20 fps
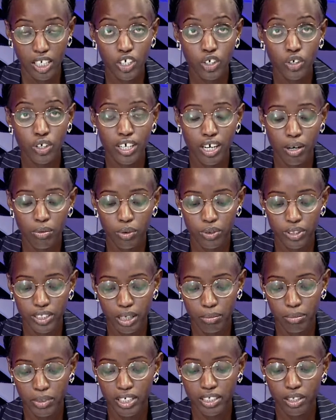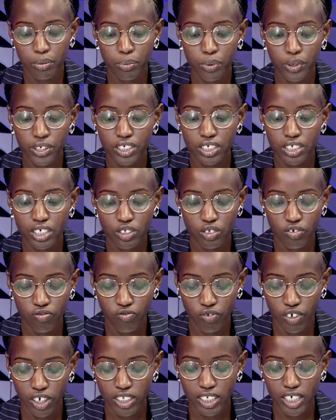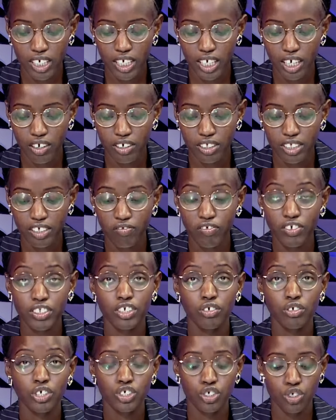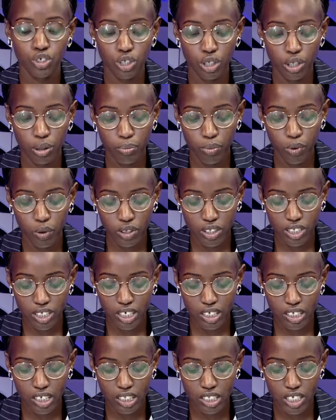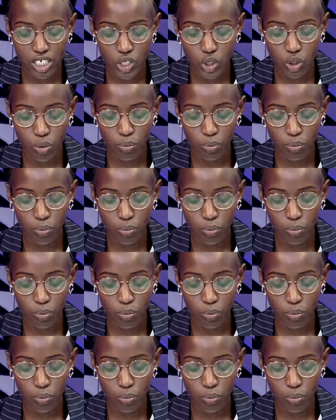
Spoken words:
Niyongabo Damien, the president of Rwanda Karate Federation, points out that this